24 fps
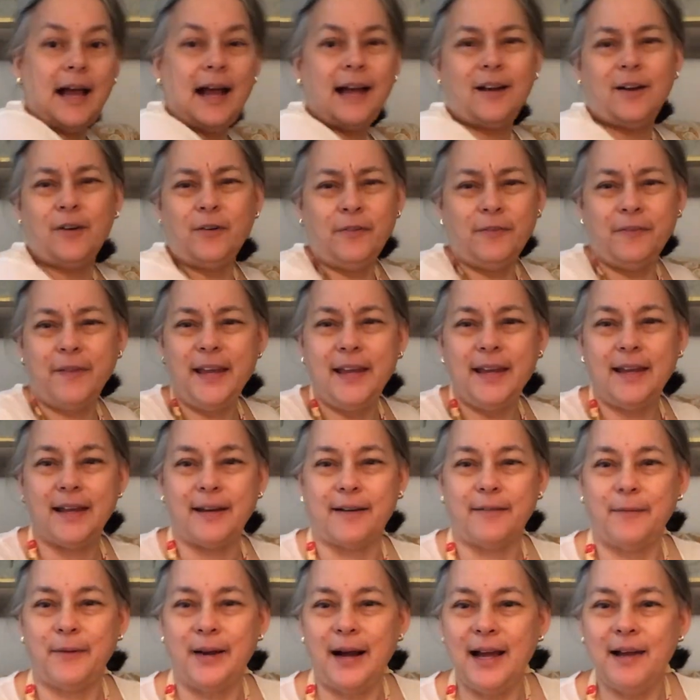Go
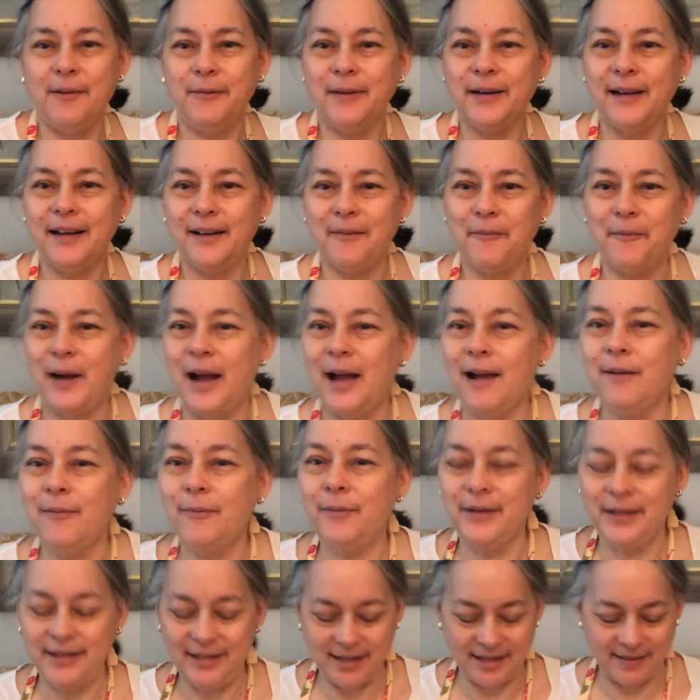figure. Why would I, why
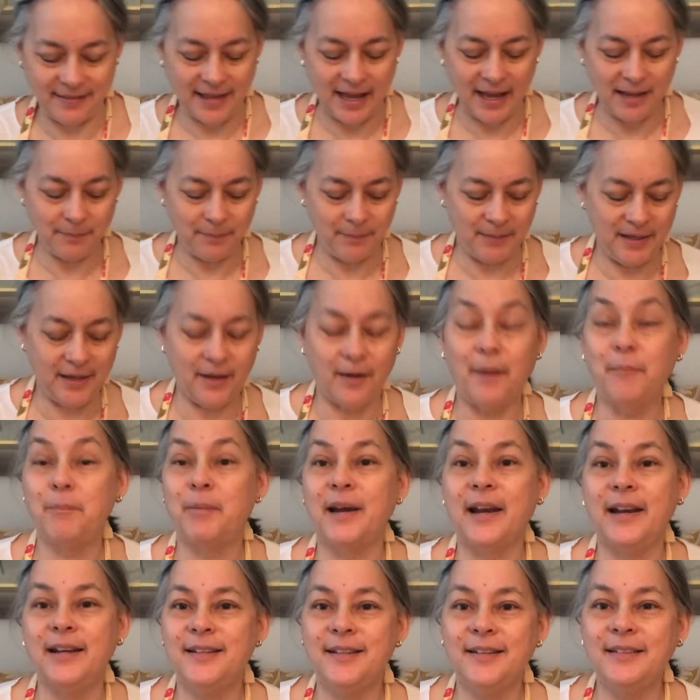would that be a,
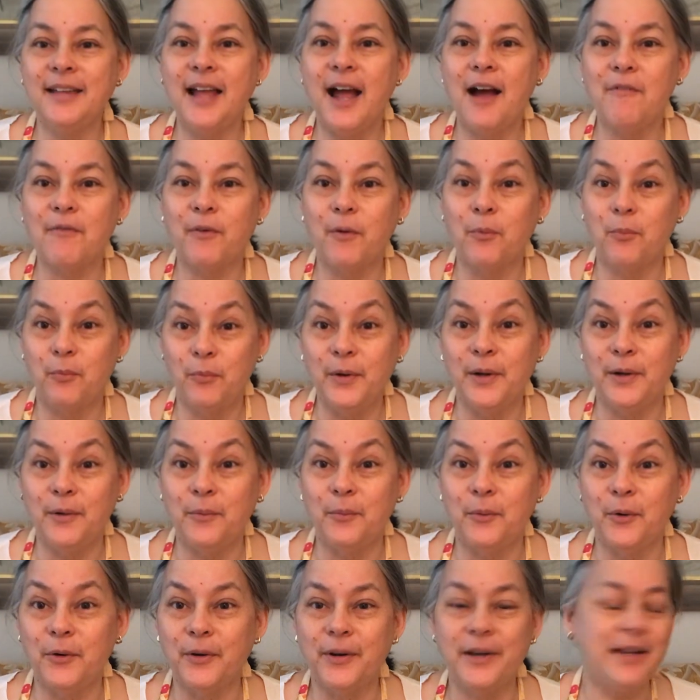but I just have a real
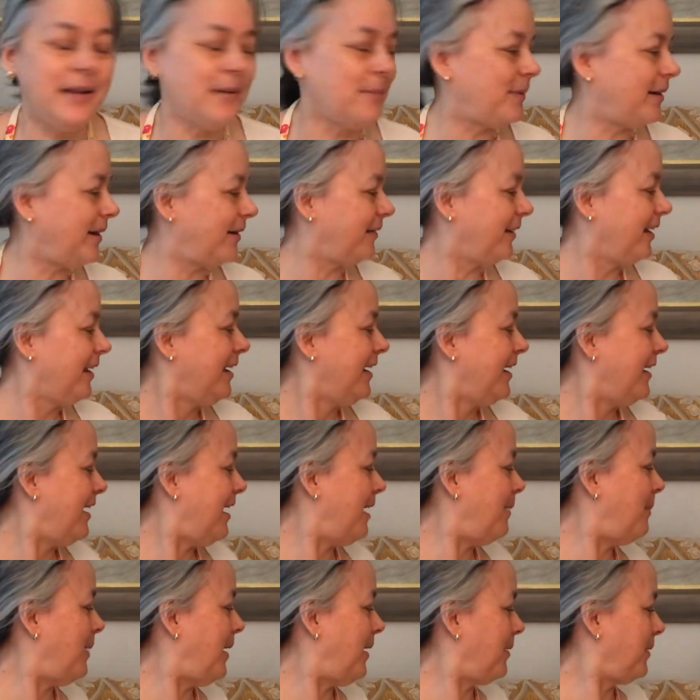worry about,
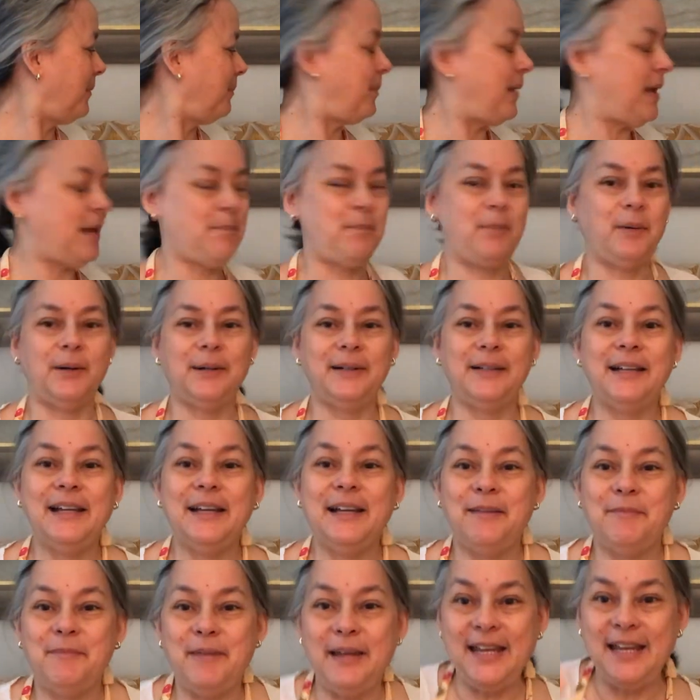about people
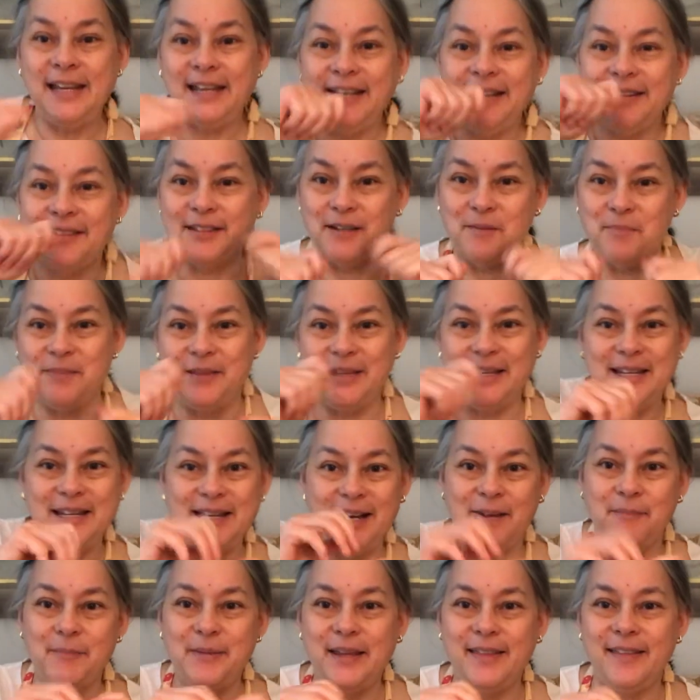eating something
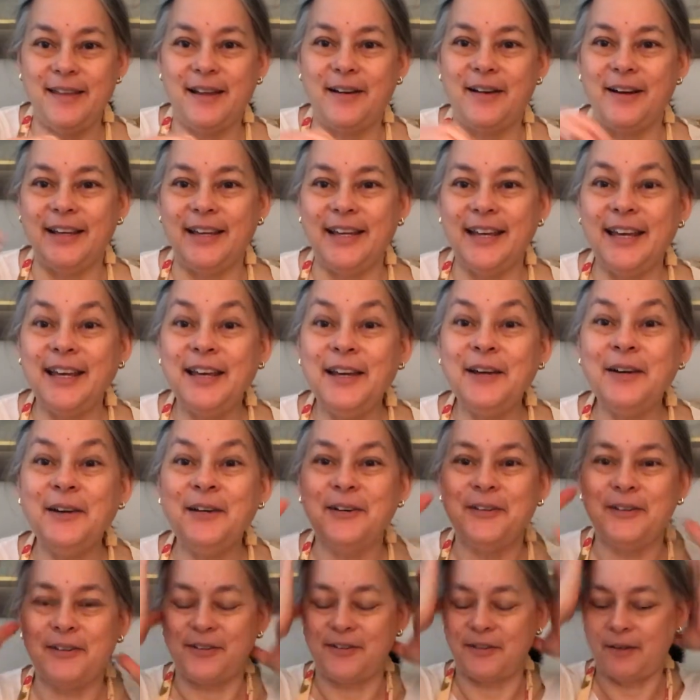yummy and then going,
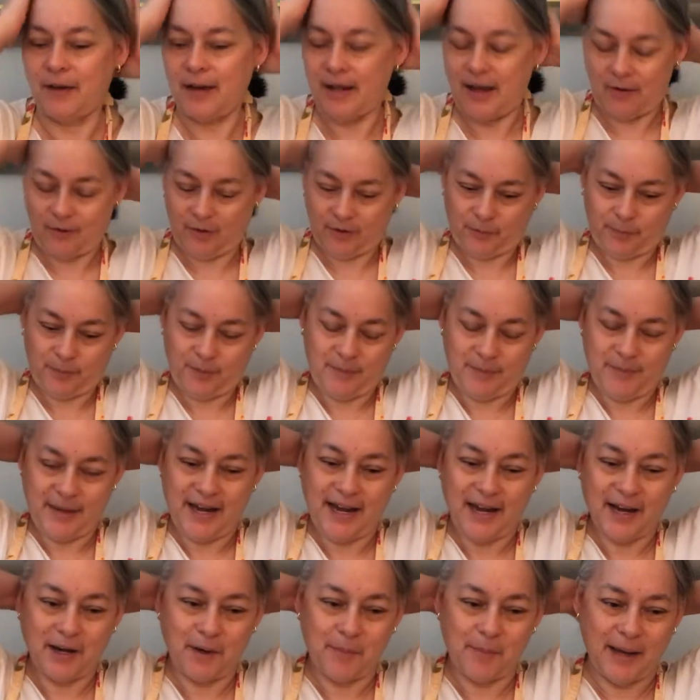ew. So I always pull my
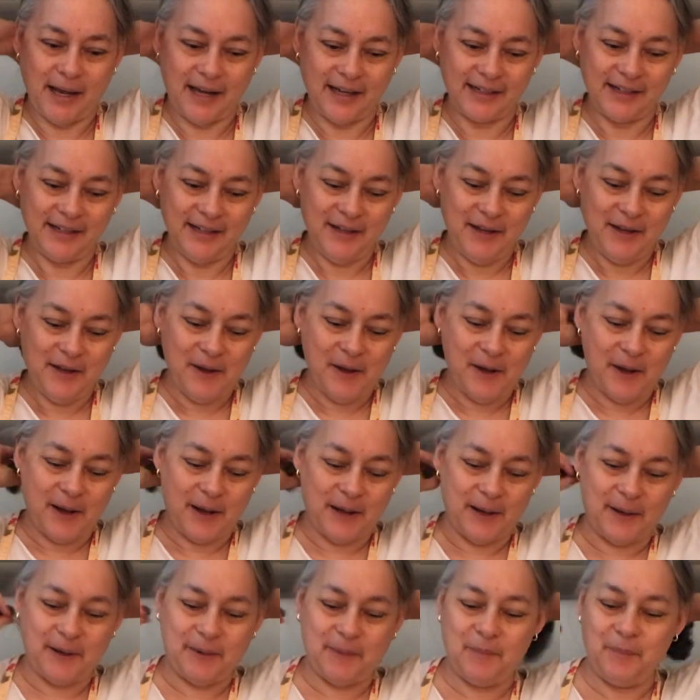hair back.
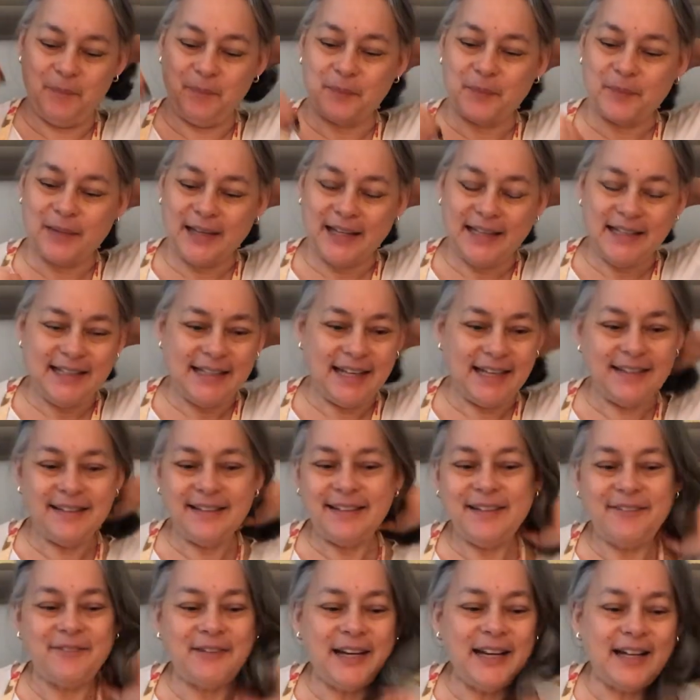Um, let's
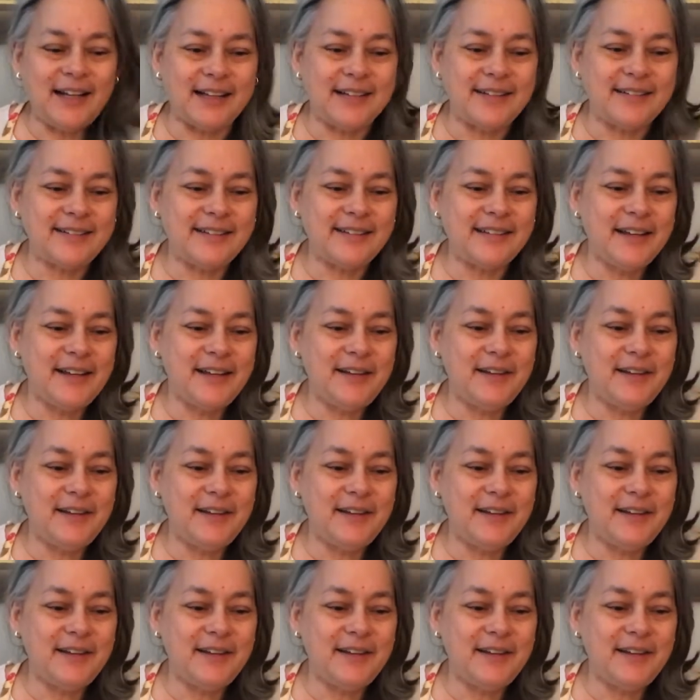see what else.